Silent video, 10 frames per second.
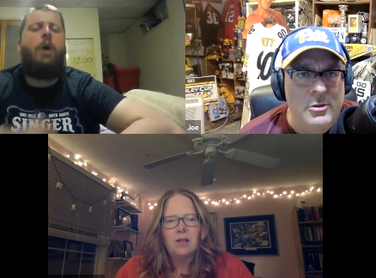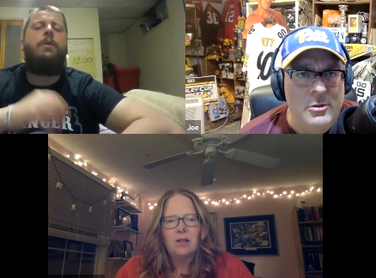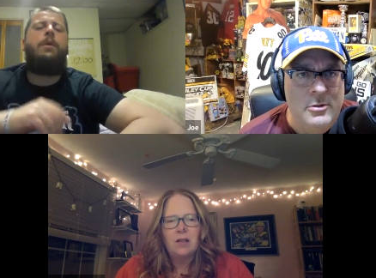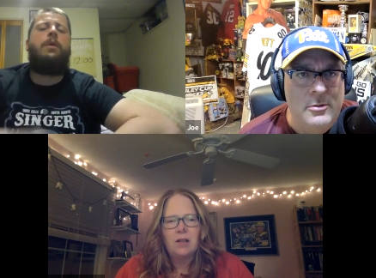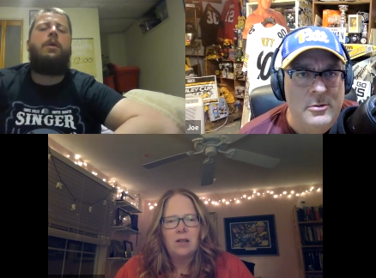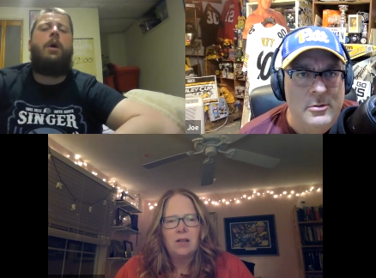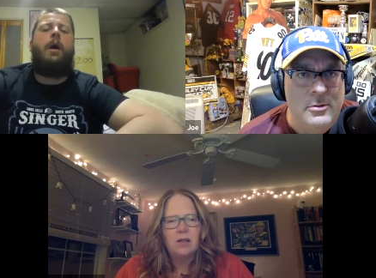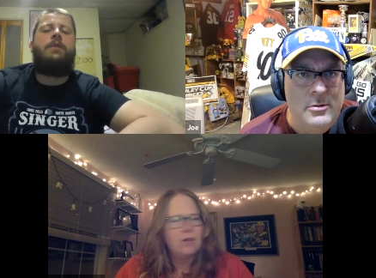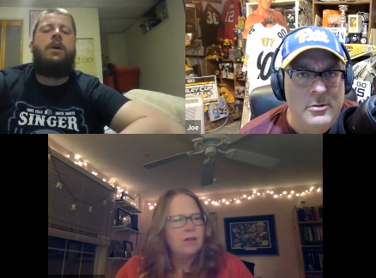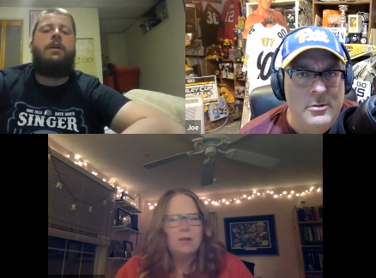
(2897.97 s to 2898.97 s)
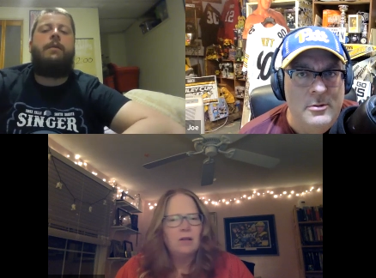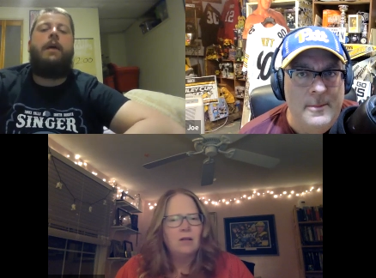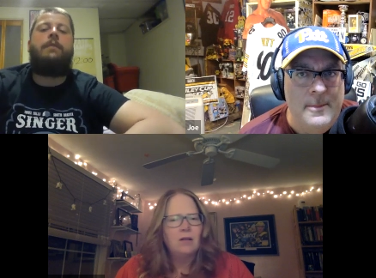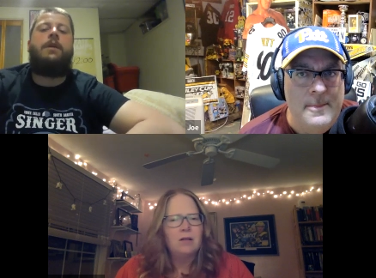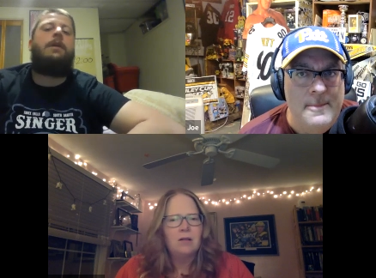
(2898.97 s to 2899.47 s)
Speaker 1: Oh no!
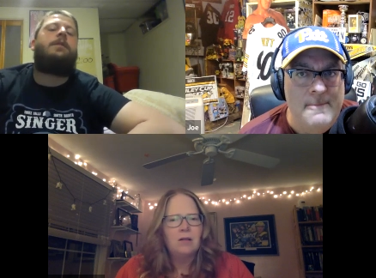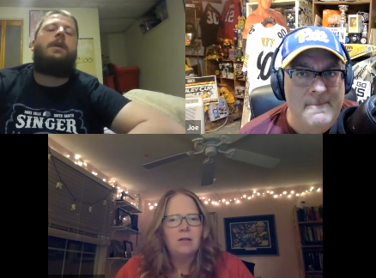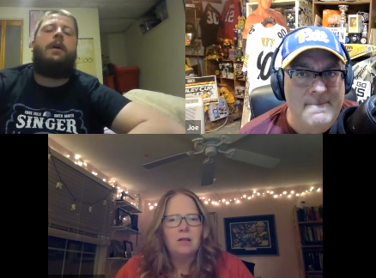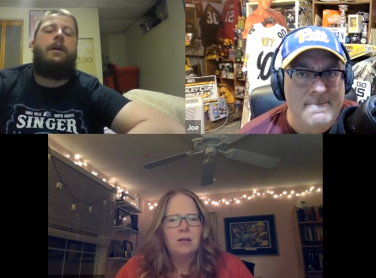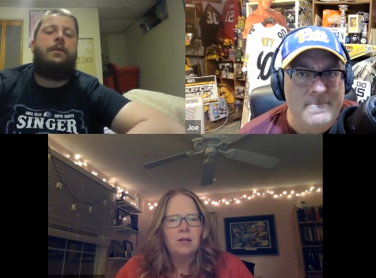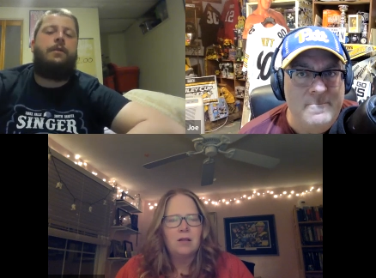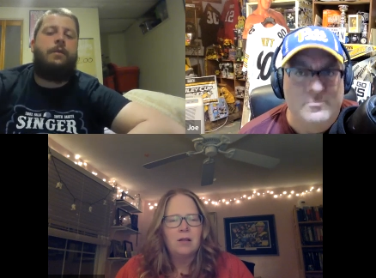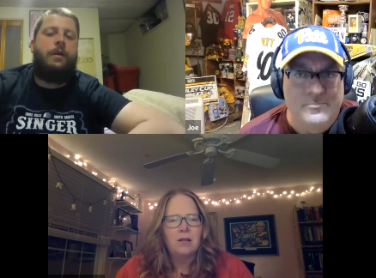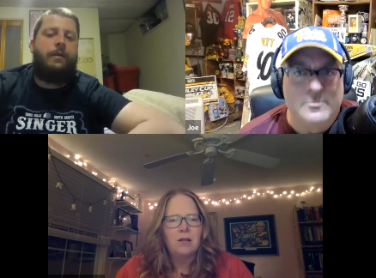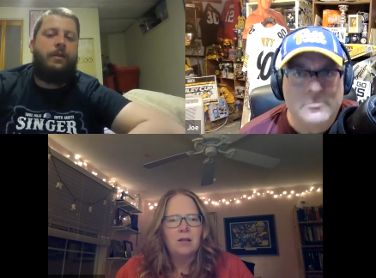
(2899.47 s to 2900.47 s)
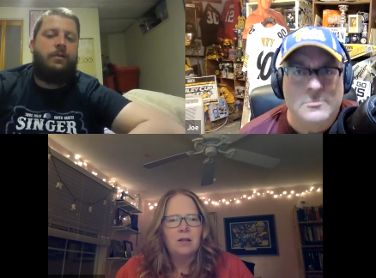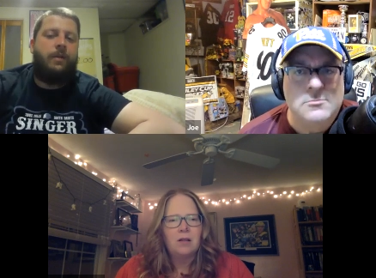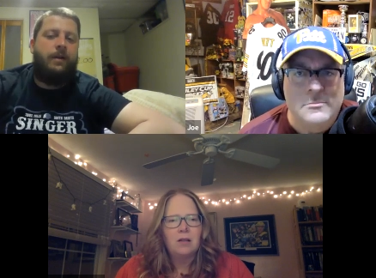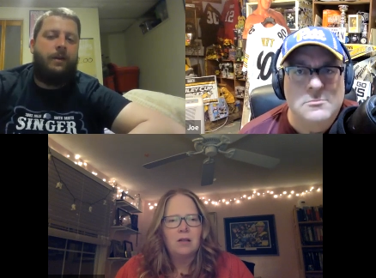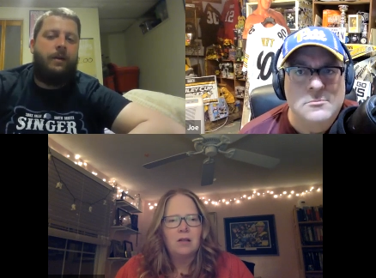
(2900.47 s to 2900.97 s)
Sorry, I thought you were talking
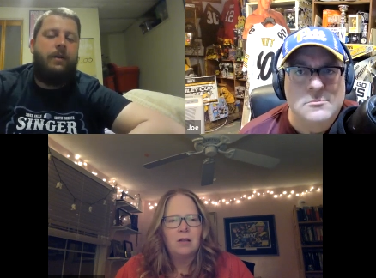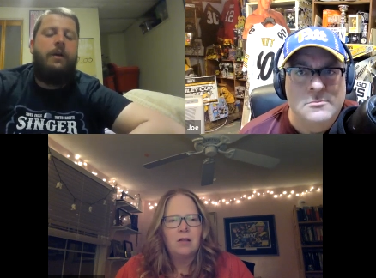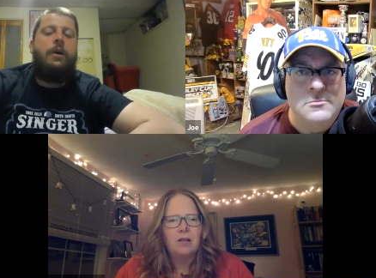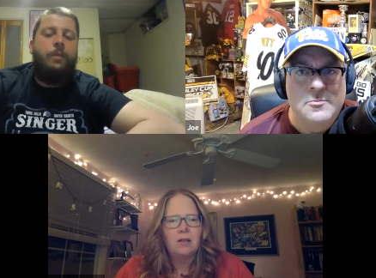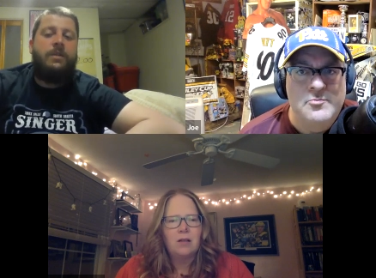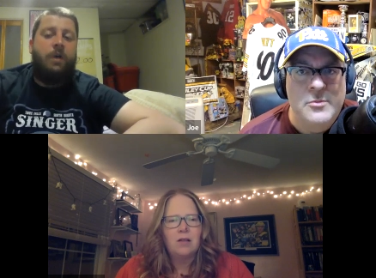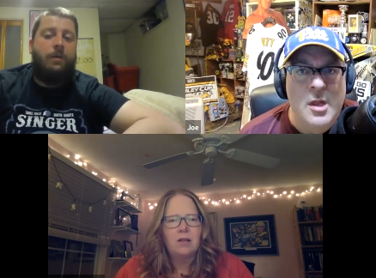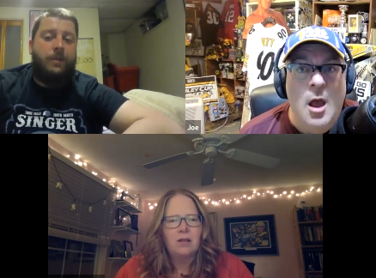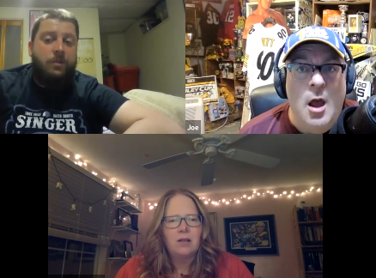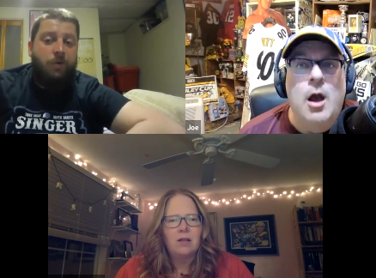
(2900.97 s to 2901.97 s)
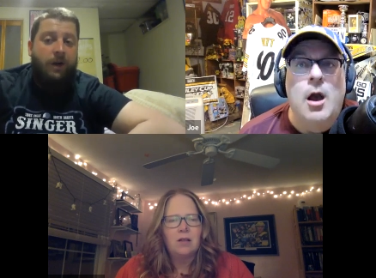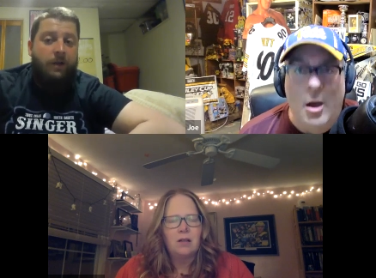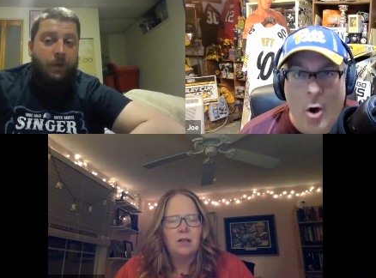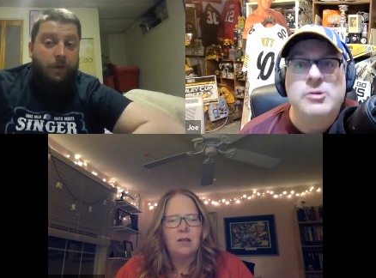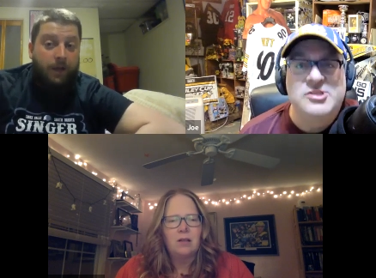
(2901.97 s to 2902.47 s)
about the trailer. We saw him in the
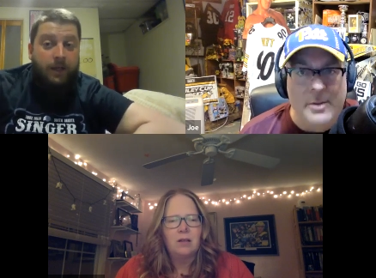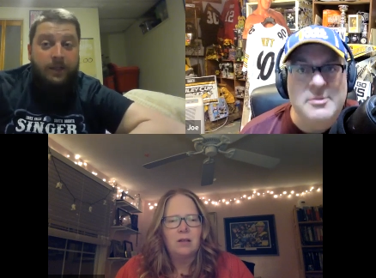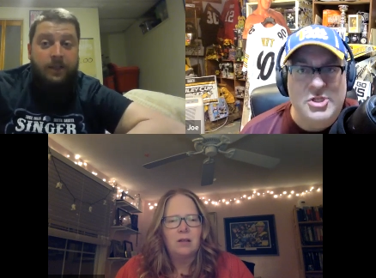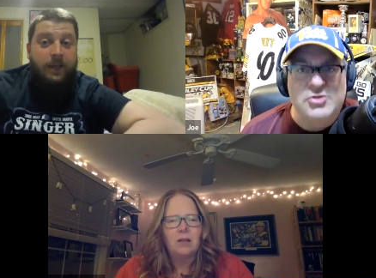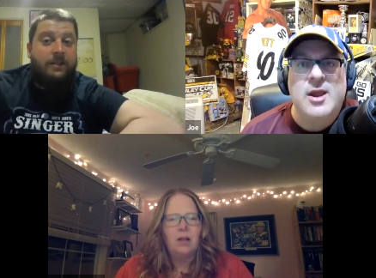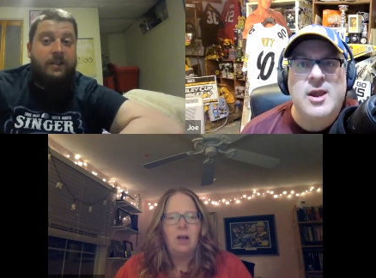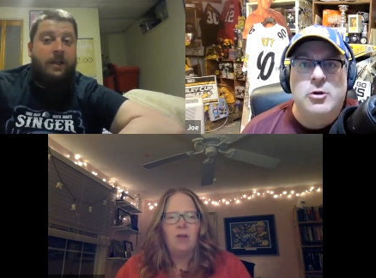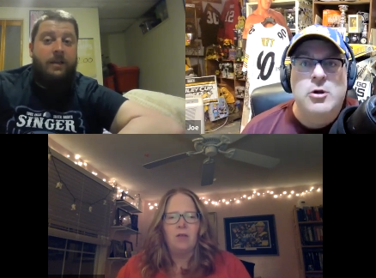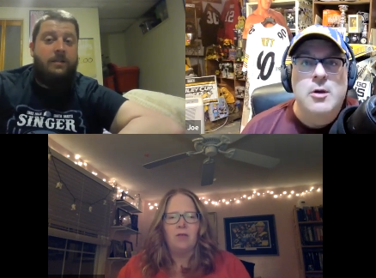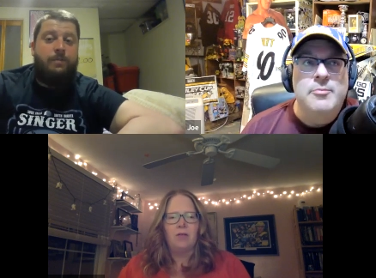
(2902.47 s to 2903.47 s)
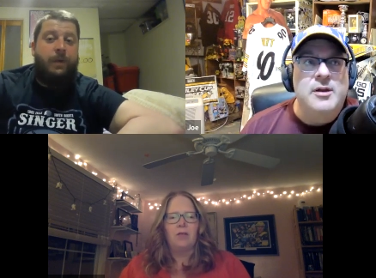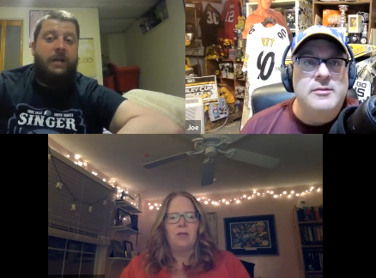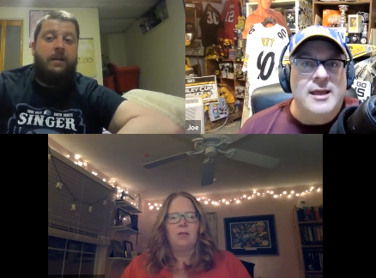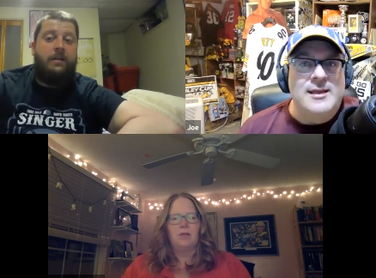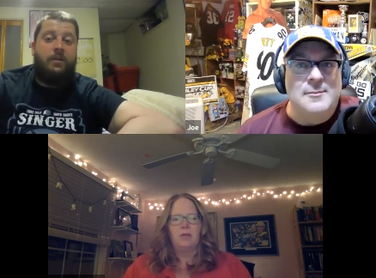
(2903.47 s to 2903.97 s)
Speaker 2: trailer. Oh, we saw him in the trailer,
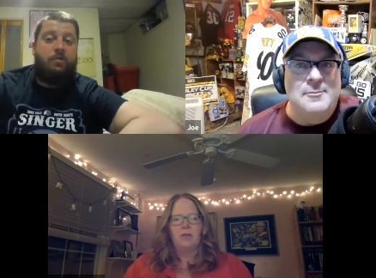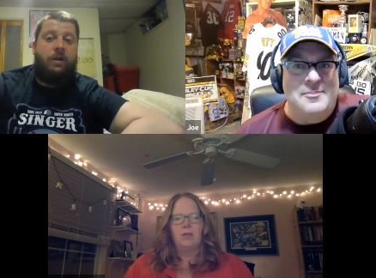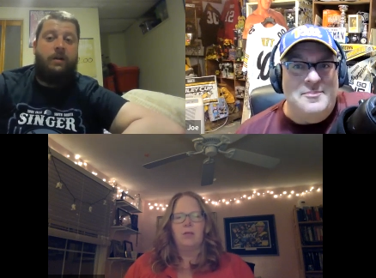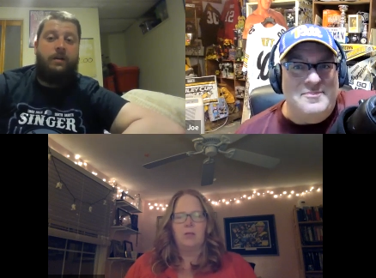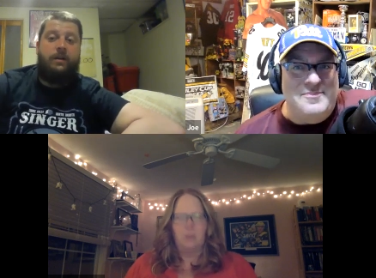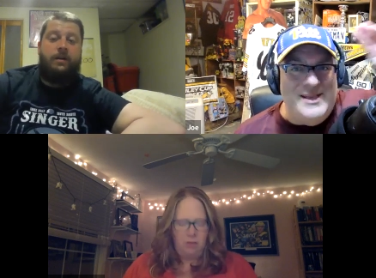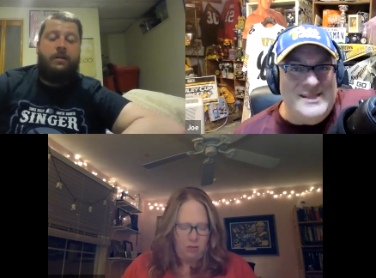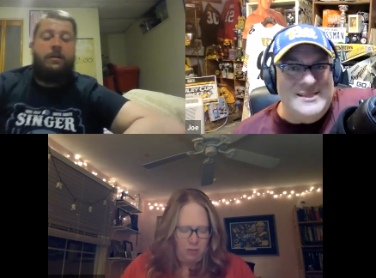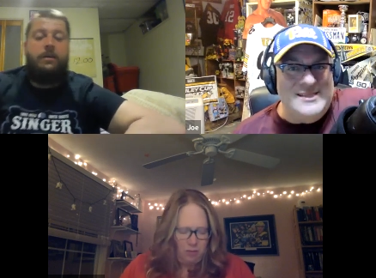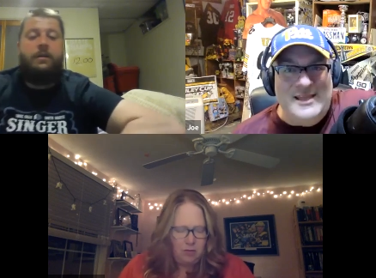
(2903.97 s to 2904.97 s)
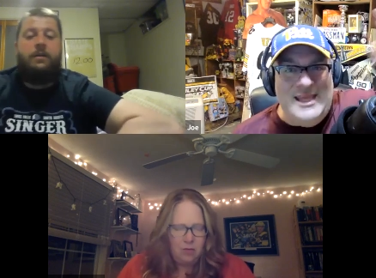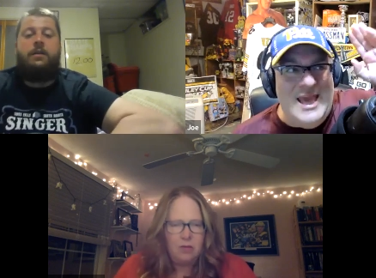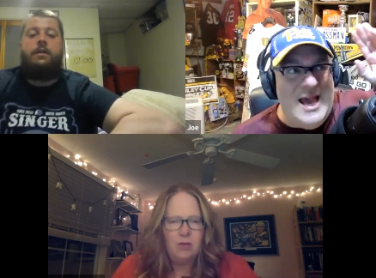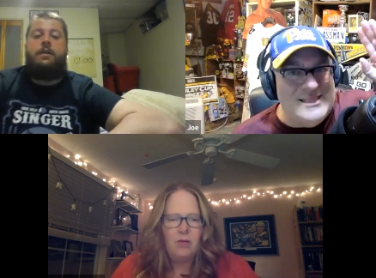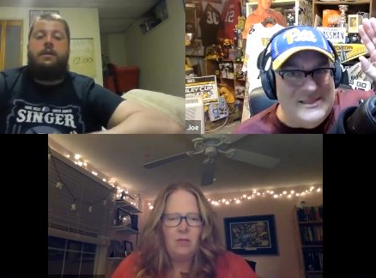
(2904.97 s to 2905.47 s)
but like in the trailer, basically
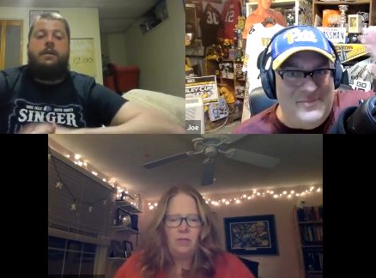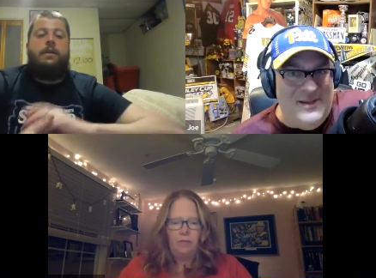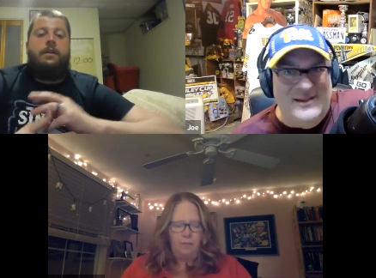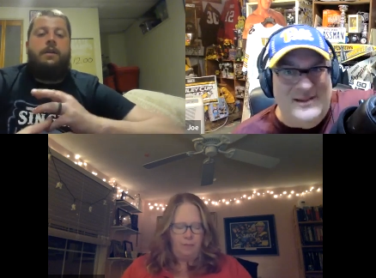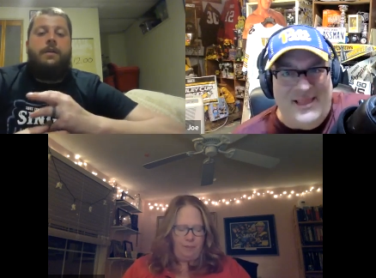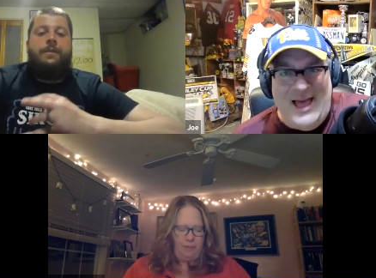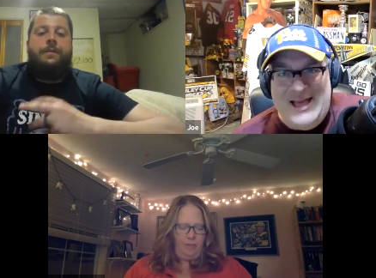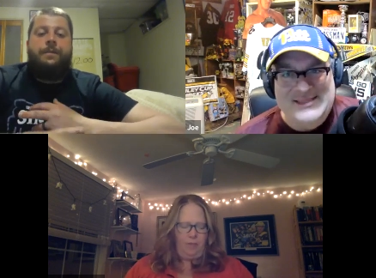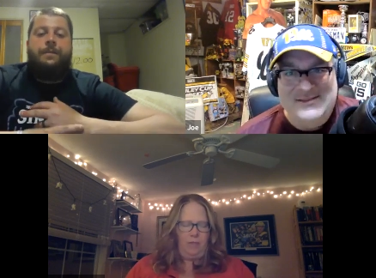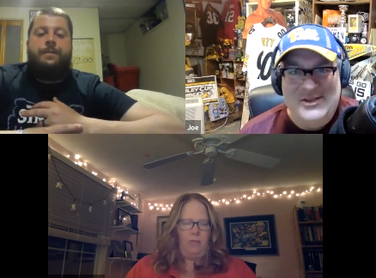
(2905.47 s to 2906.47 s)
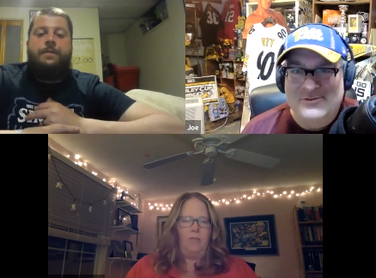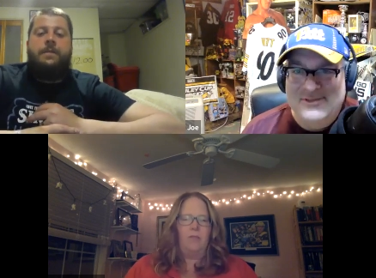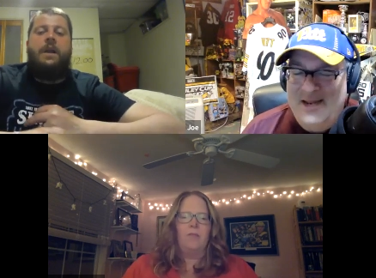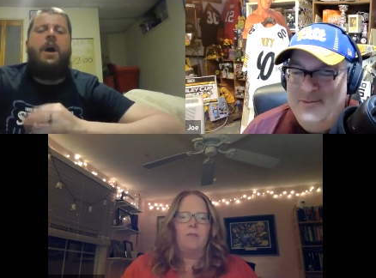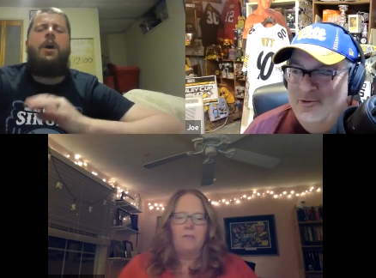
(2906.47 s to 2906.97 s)
he hasn't been in the last
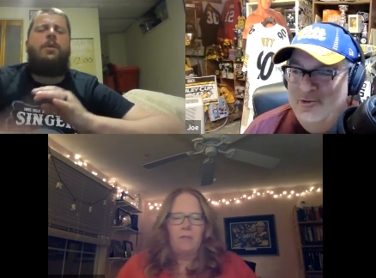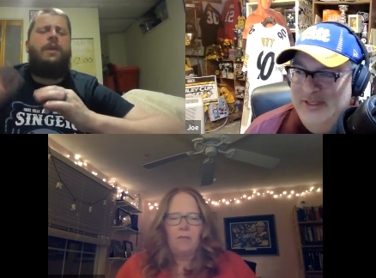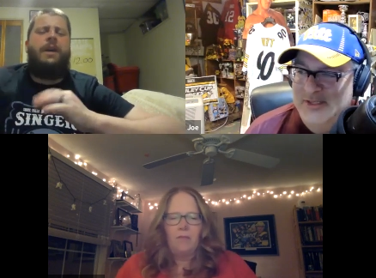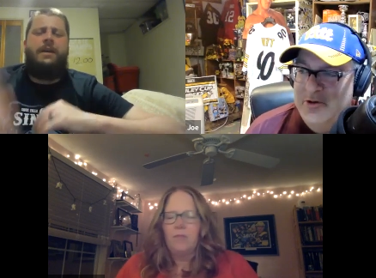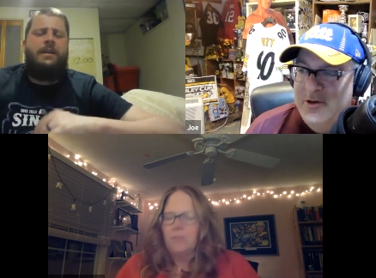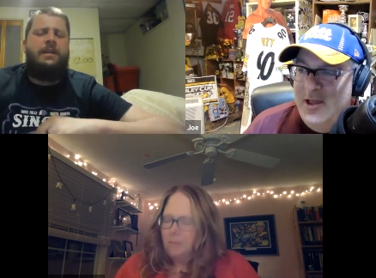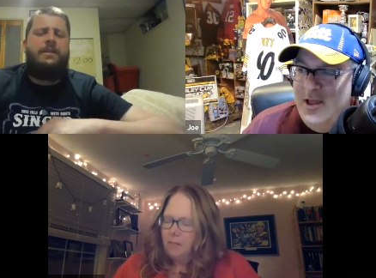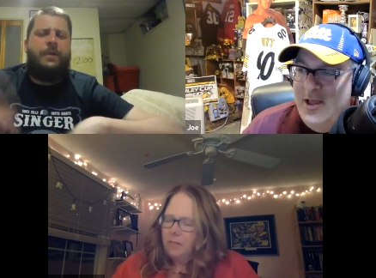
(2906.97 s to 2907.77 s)
10 movies.
Speaker 1: Oh yeah,